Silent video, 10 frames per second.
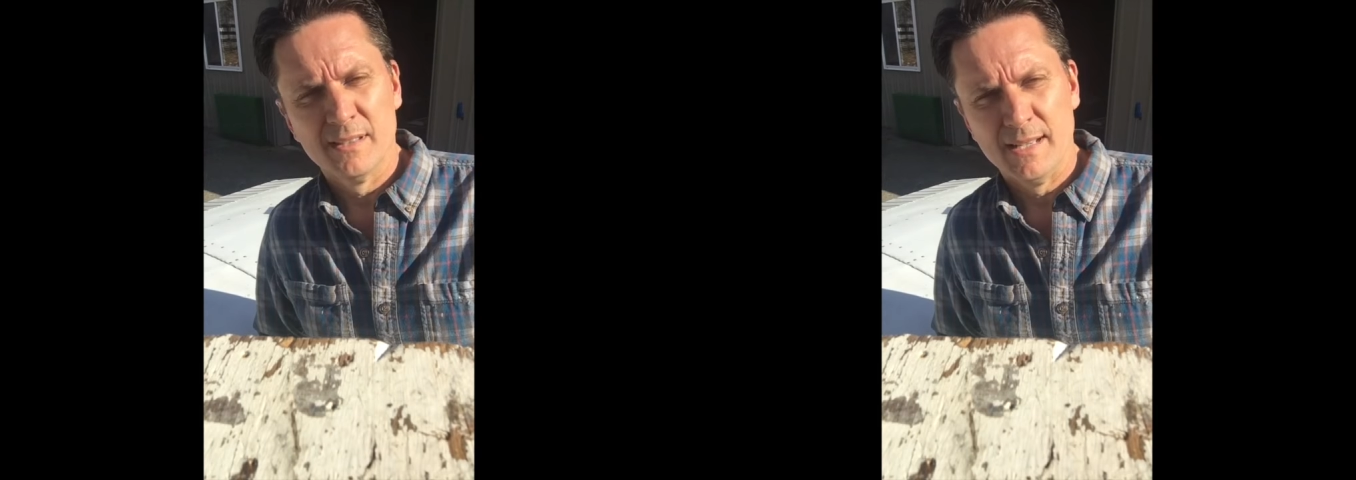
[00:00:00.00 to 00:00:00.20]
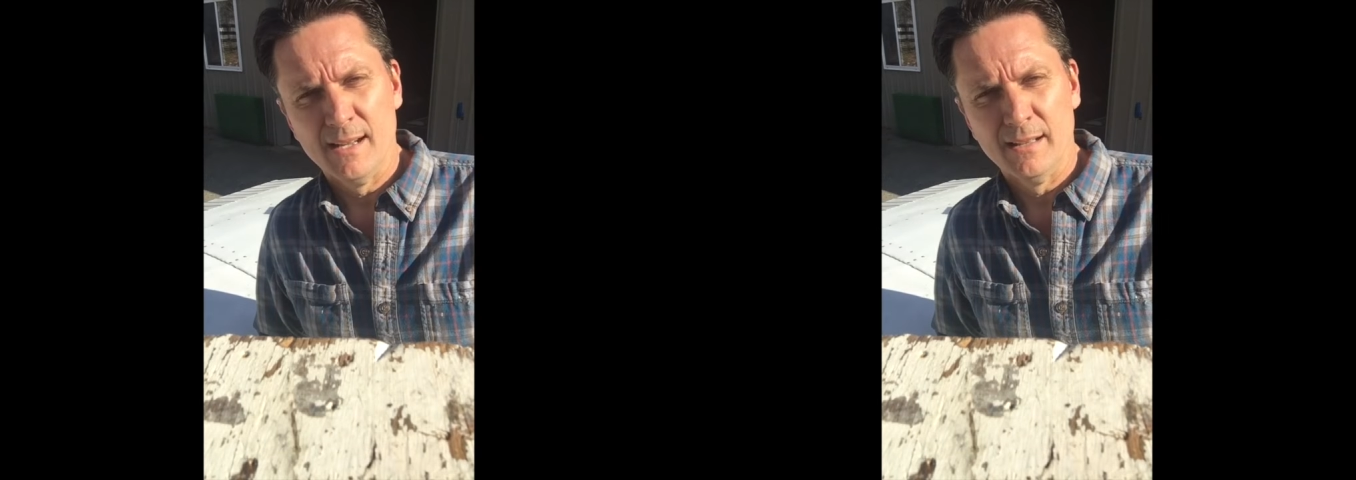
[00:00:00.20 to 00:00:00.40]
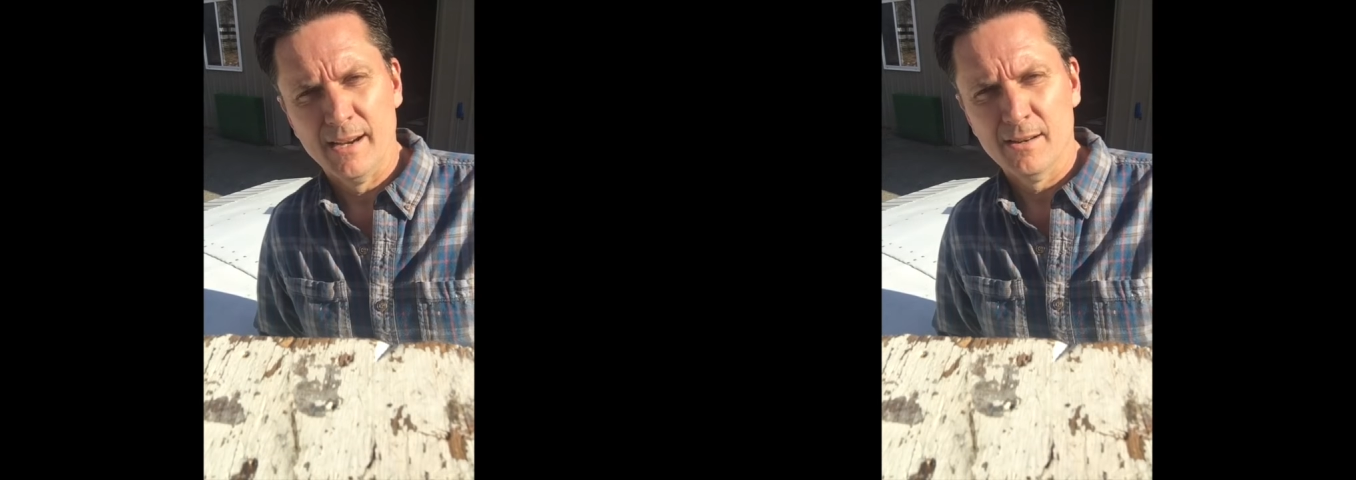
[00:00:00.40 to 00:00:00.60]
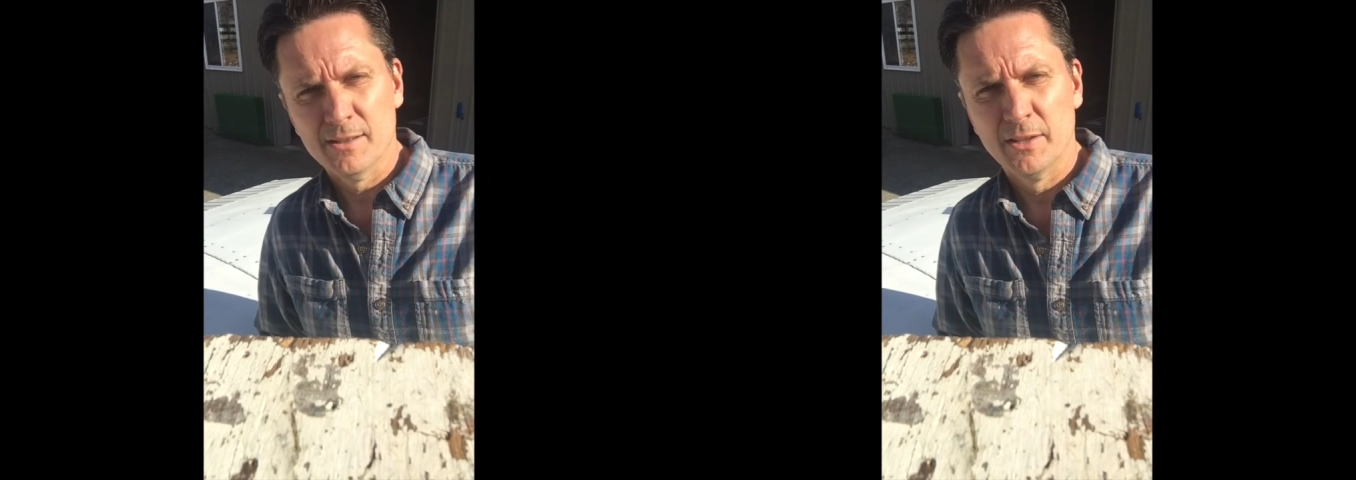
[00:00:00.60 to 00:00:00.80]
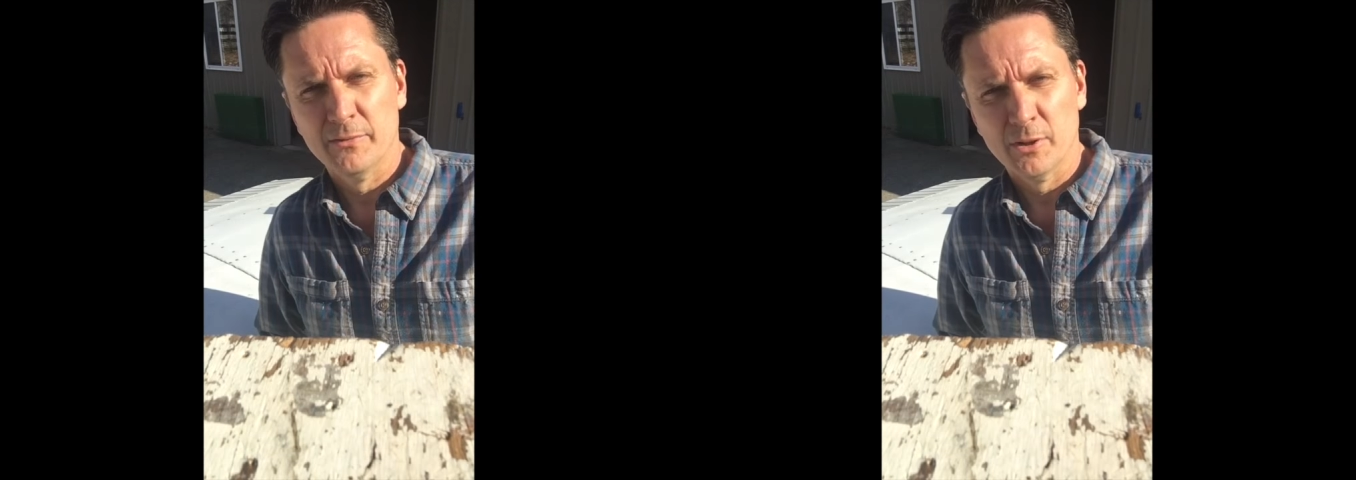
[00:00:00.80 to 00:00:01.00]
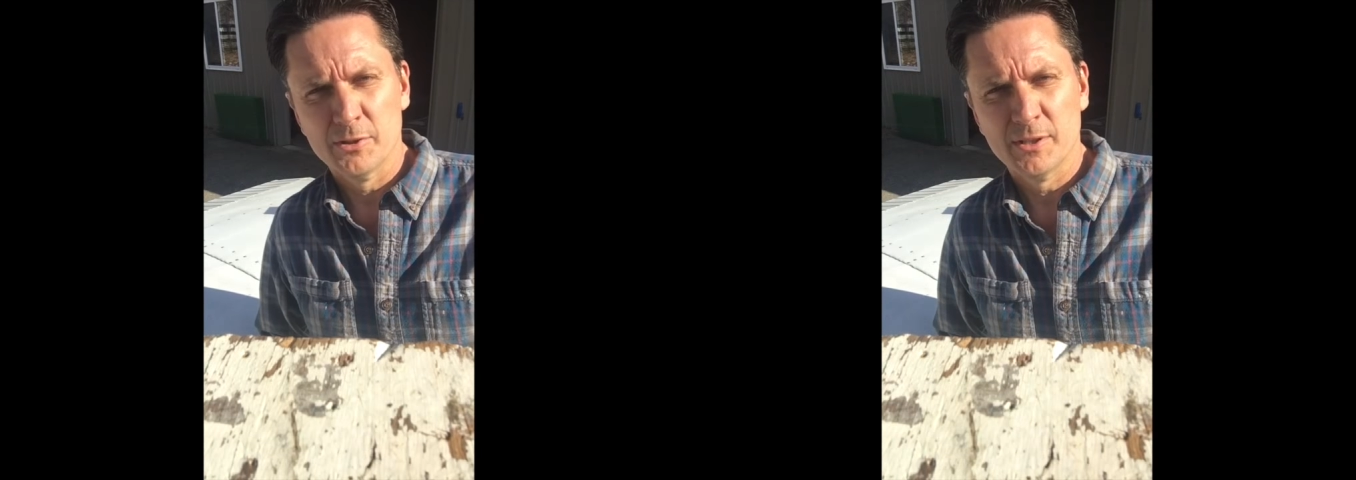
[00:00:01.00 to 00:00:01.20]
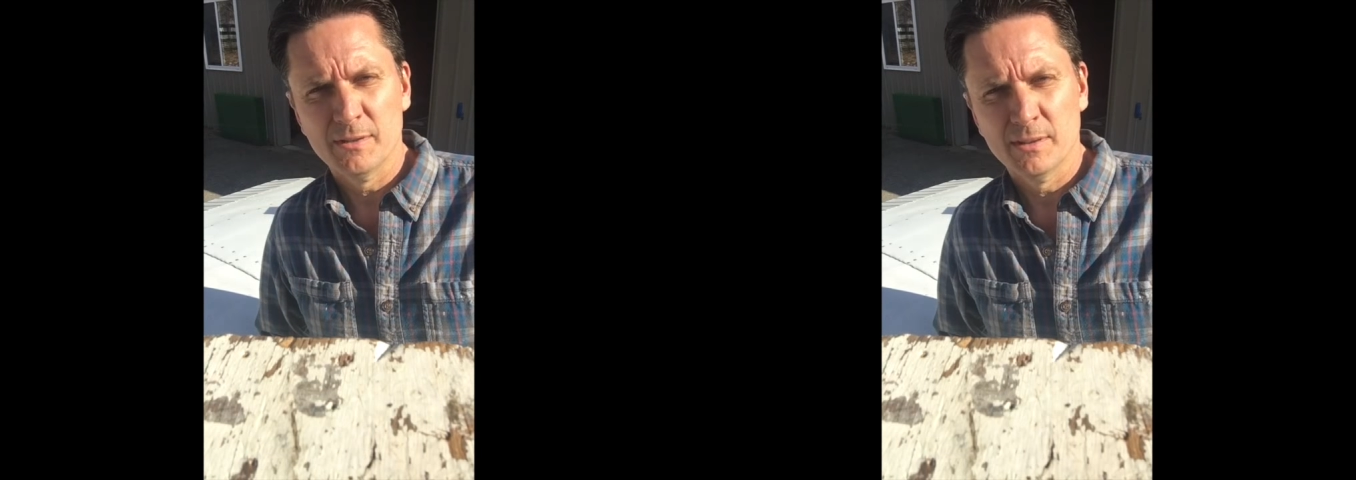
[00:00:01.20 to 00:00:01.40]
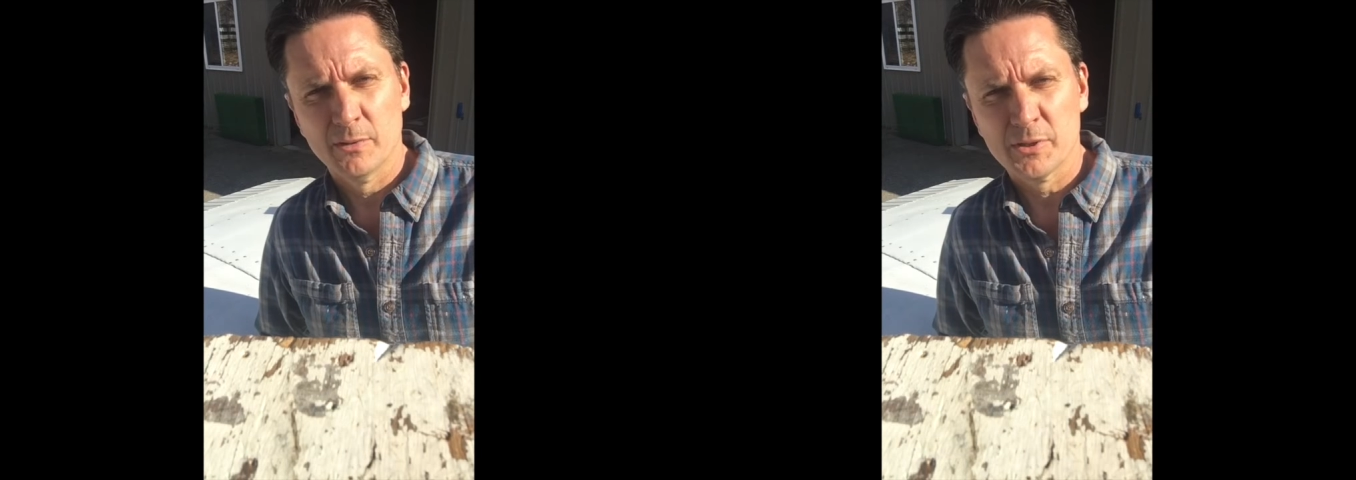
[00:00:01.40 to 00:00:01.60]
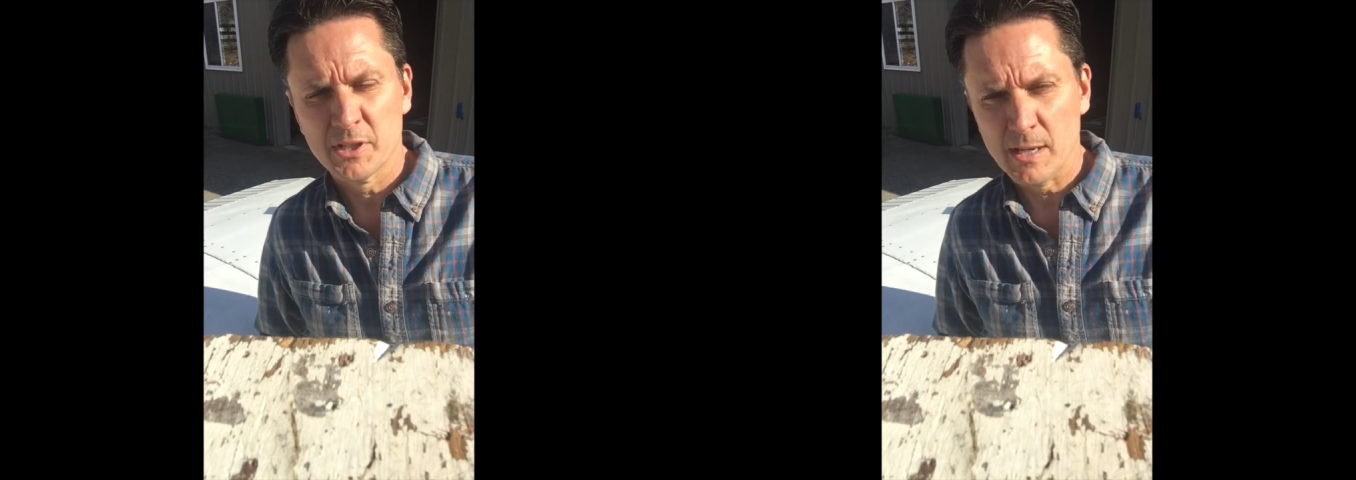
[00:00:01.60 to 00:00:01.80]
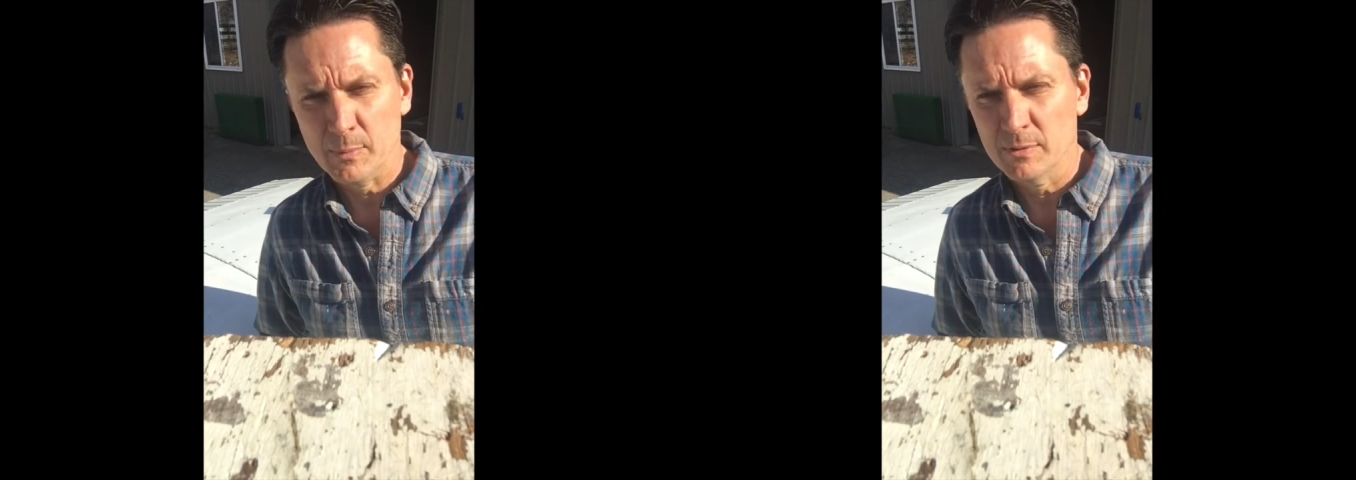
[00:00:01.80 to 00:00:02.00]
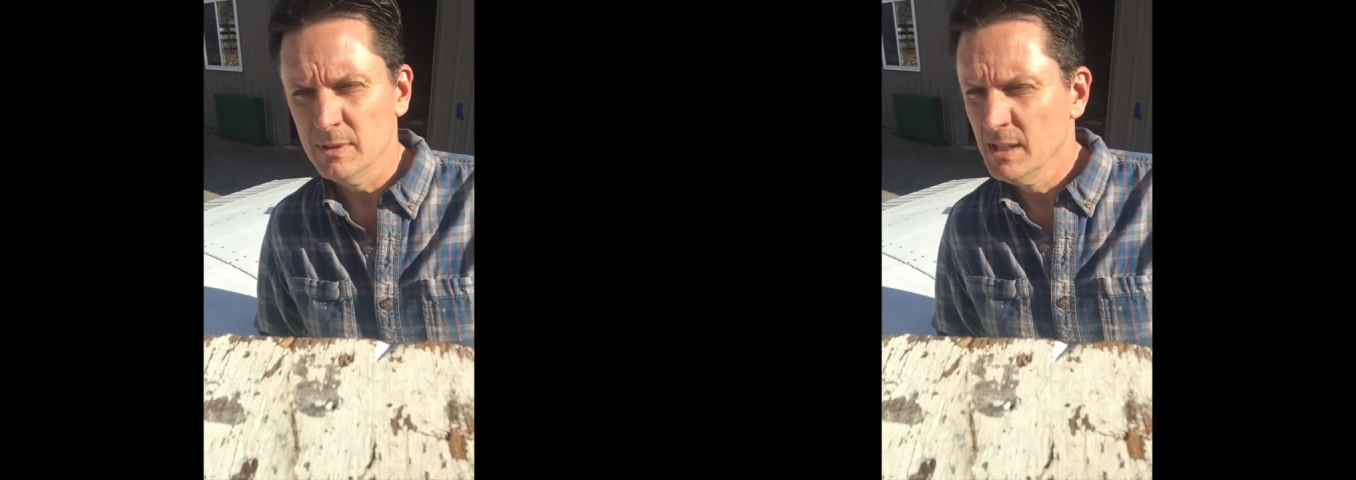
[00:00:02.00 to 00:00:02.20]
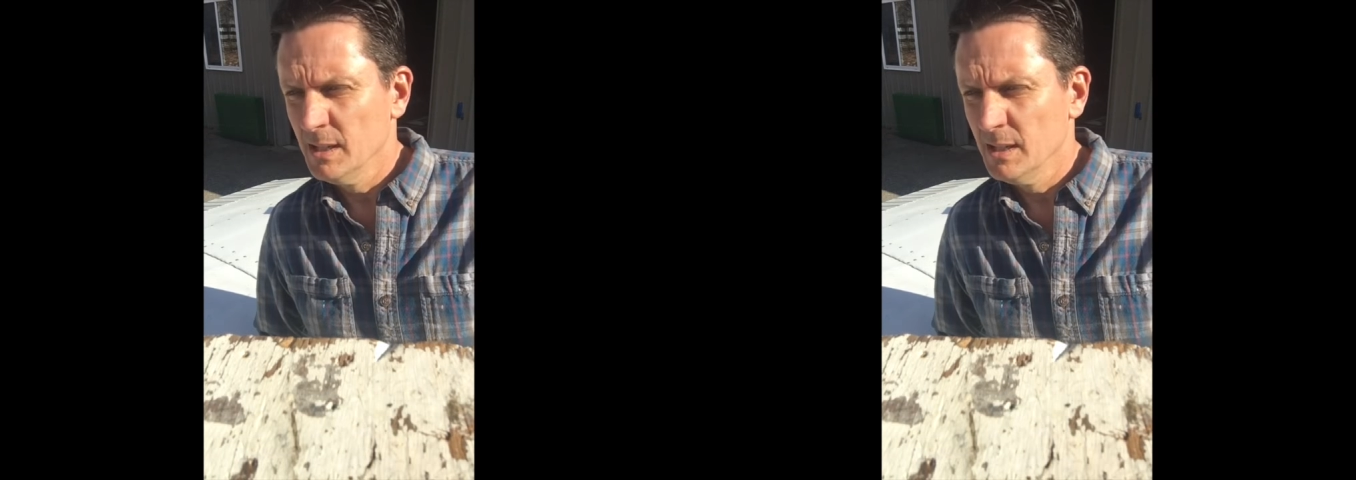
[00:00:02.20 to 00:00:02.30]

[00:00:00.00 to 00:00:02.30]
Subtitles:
Del Air conversion. There was a couple.